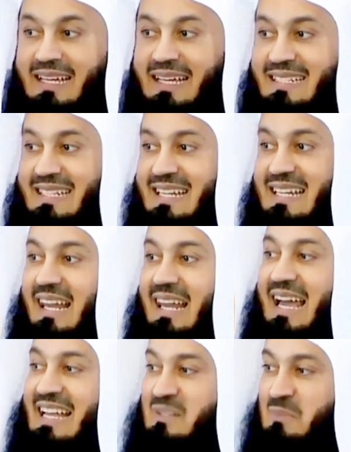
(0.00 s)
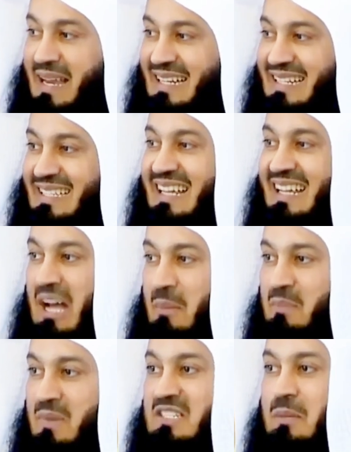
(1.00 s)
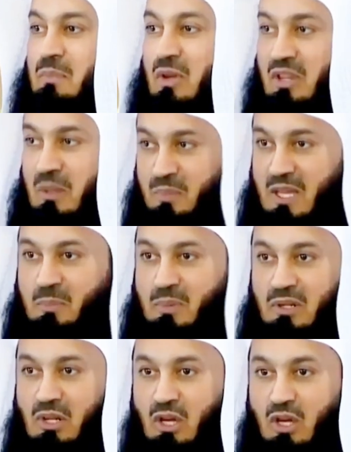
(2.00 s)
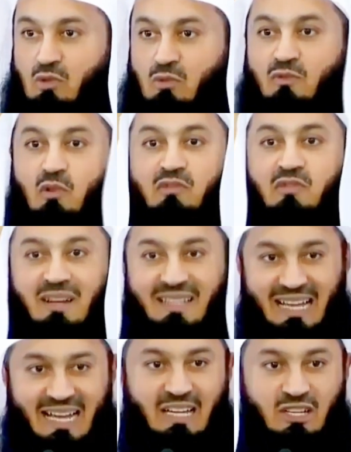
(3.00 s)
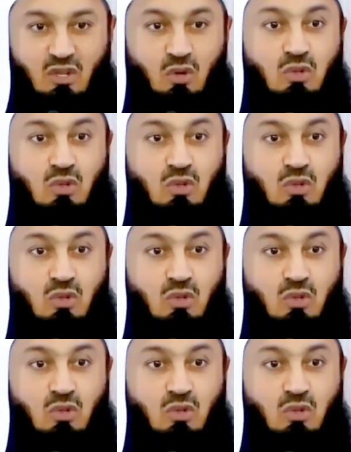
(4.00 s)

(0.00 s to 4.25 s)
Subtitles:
Indeed, Allah has made it incumbent upon the people to fulfill the Hajj,